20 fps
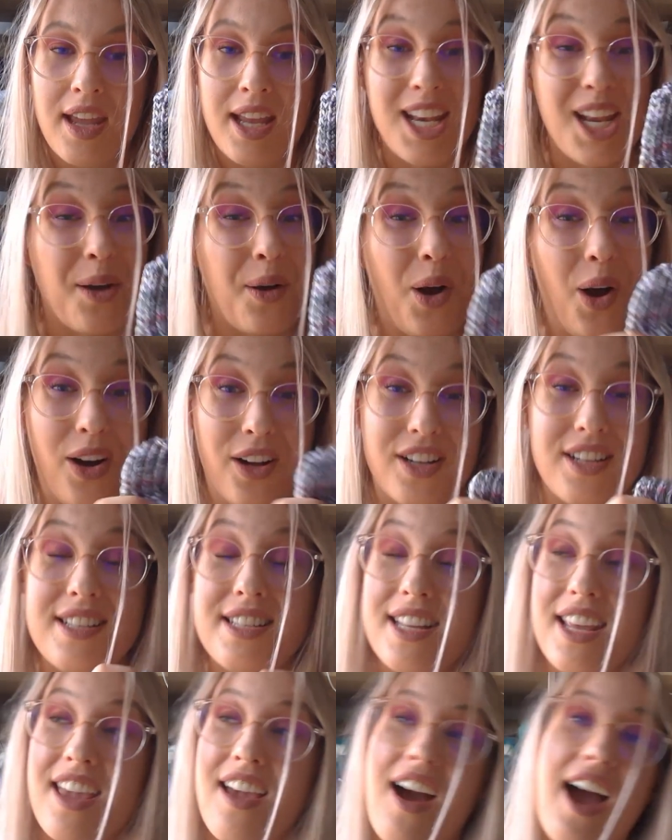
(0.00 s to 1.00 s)
Now,
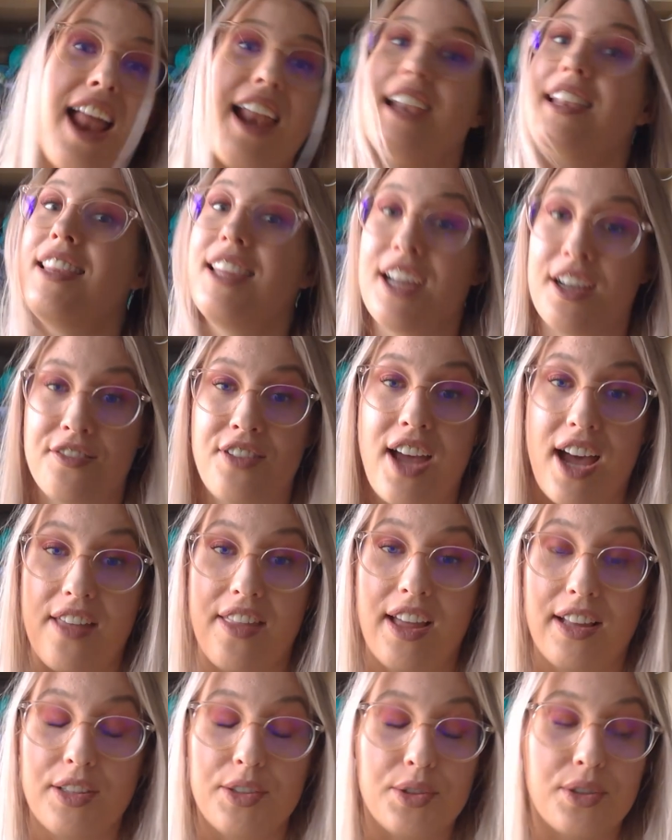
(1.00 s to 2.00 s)
honestly, I love how
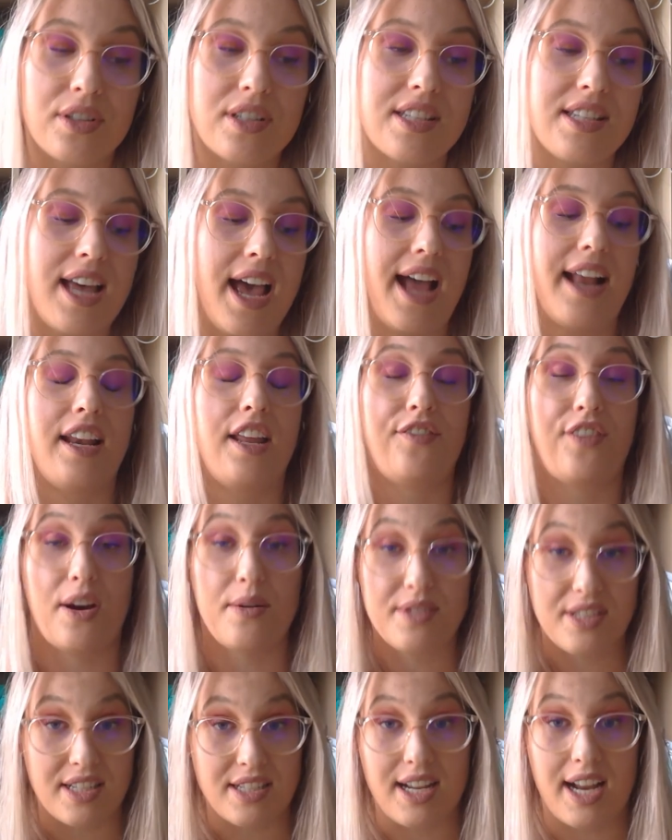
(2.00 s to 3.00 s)
that looks. And if I
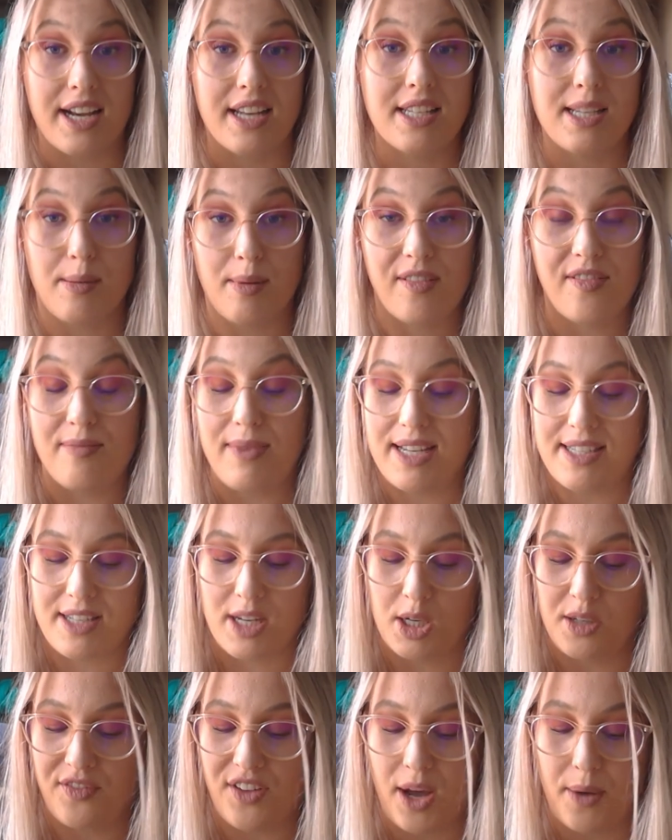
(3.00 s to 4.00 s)
was designing something for
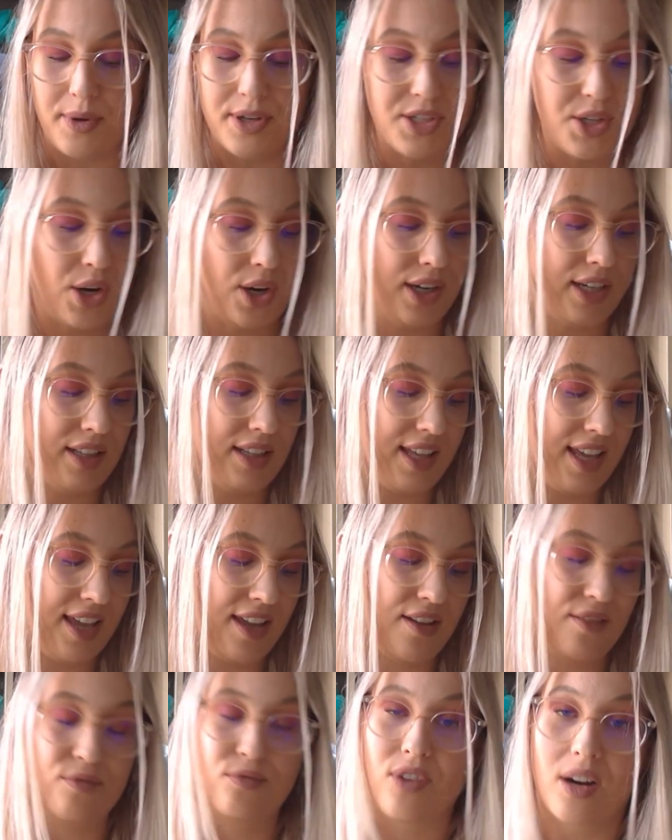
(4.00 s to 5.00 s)
myself, I would
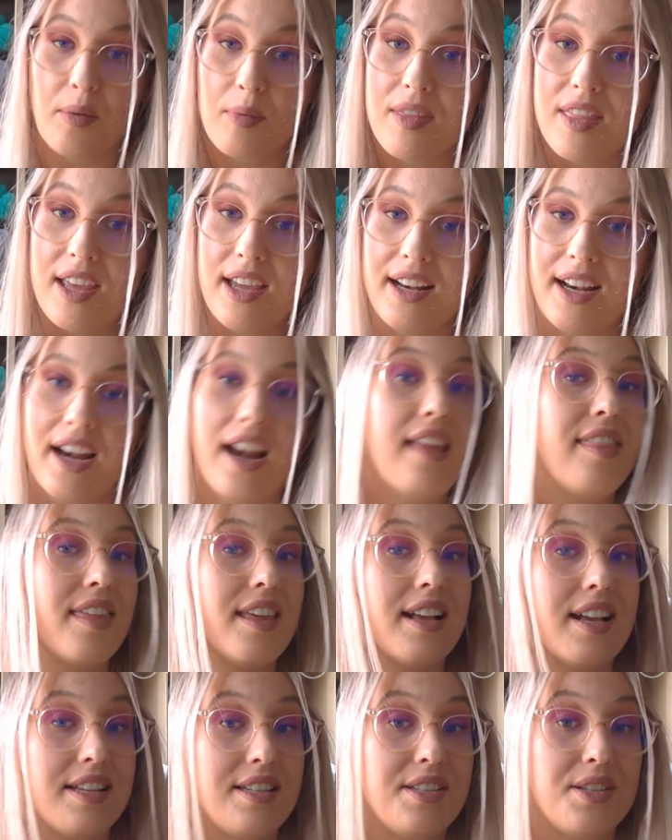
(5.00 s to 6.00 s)
totally run with it. And I
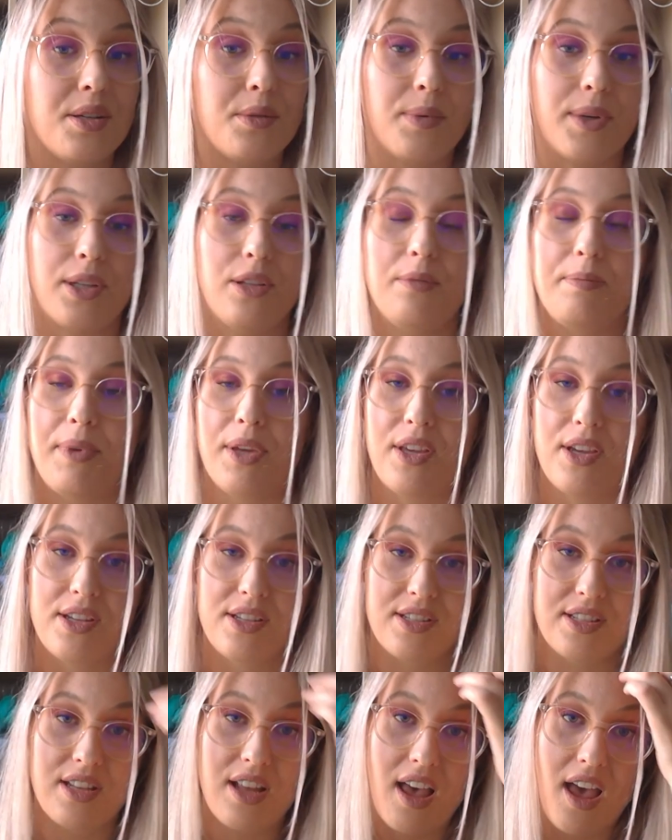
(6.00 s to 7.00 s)
think I still will,
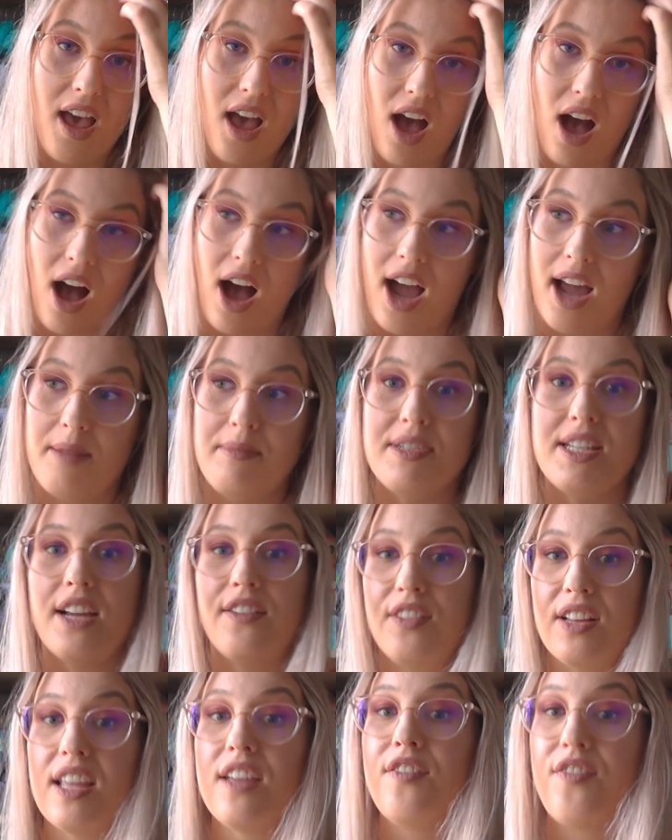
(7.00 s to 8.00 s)
because I'm
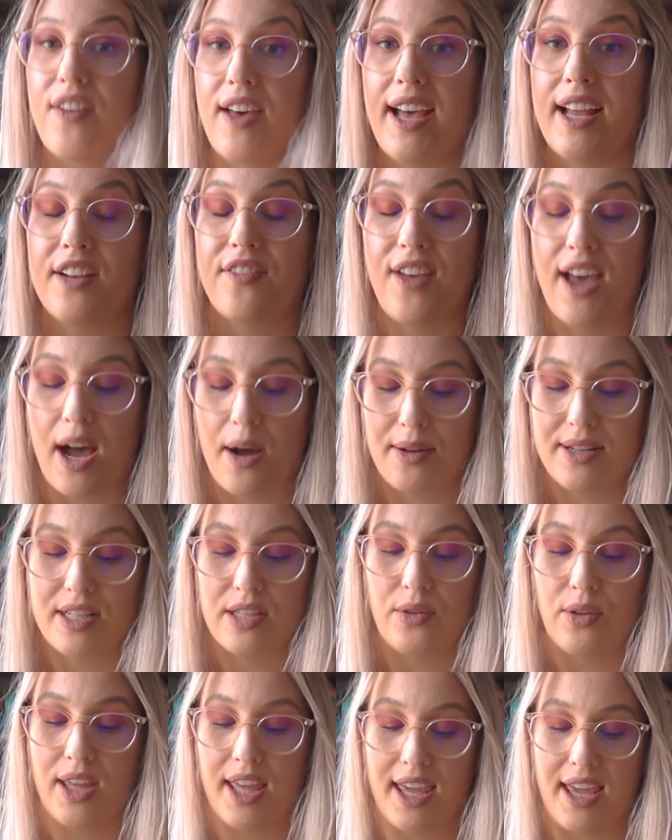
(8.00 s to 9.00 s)
definitely a fan of how it's
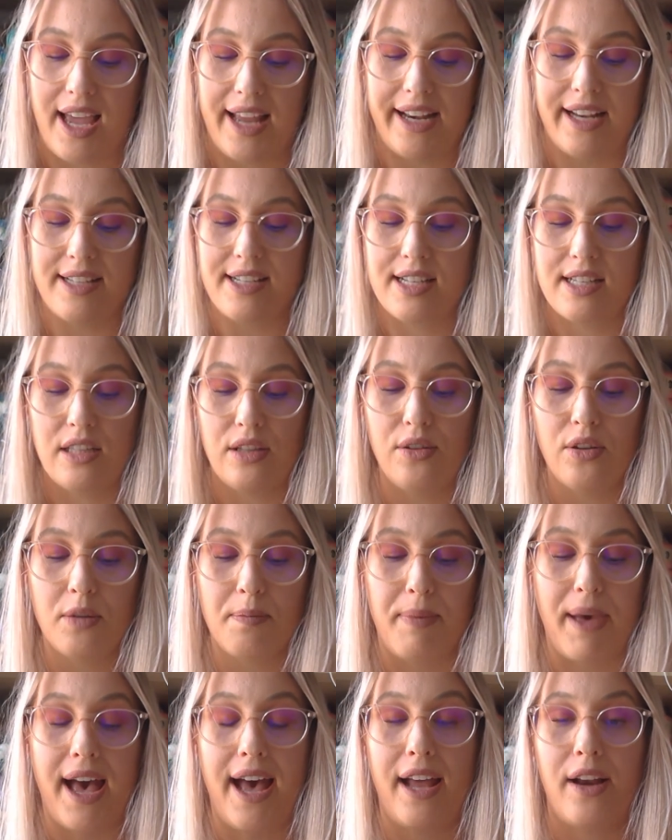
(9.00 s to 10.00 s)
looking, and it doesn't look
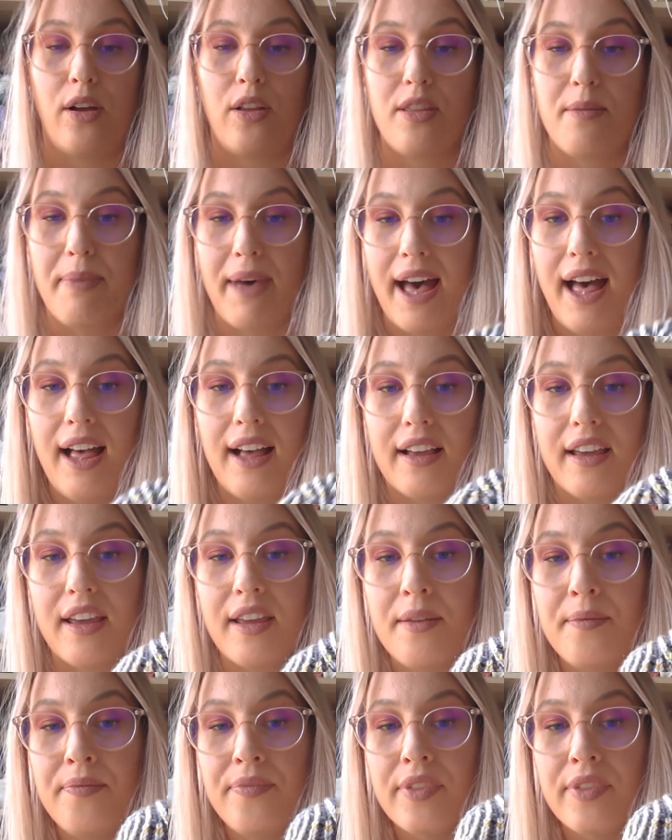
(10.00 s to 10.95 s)
bad on the back.